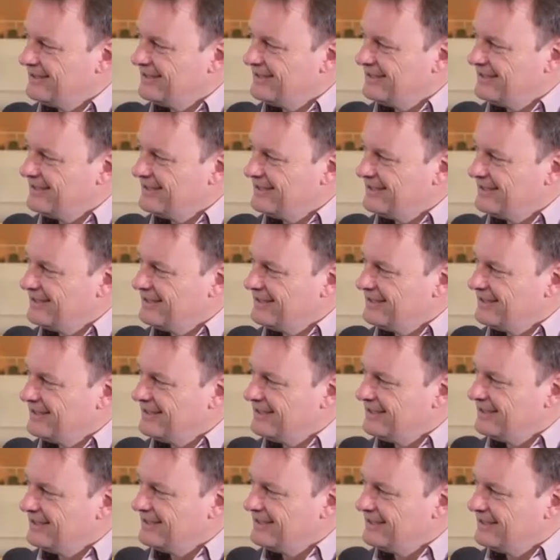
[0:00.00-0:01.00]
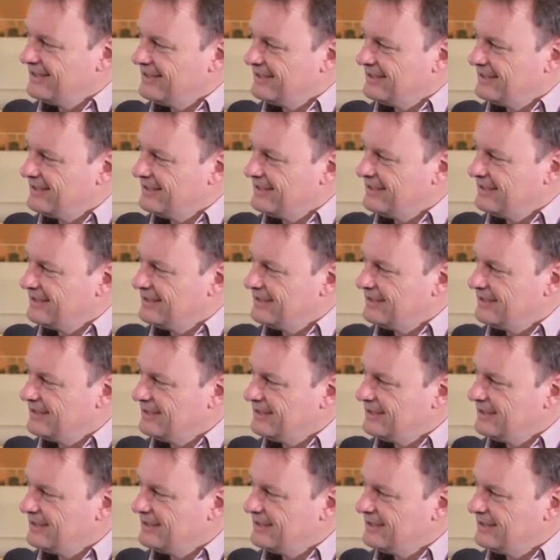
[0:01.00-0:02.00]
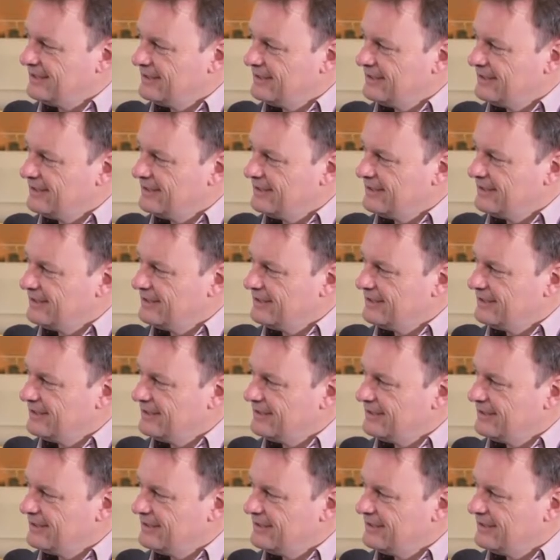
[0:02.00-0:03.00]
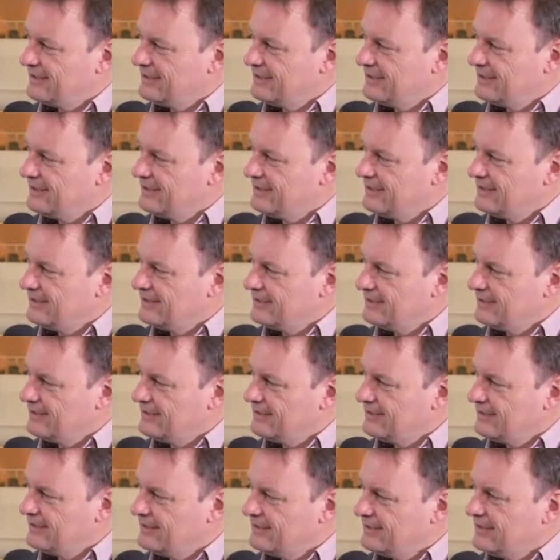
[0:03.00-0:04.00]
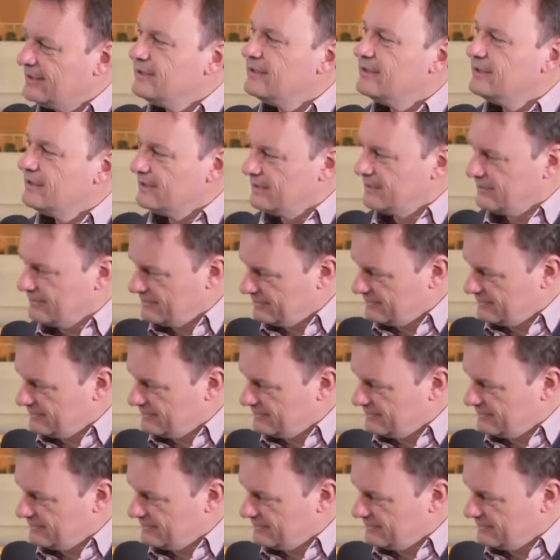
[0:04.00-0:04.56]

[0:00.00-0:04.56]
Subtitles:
(silent)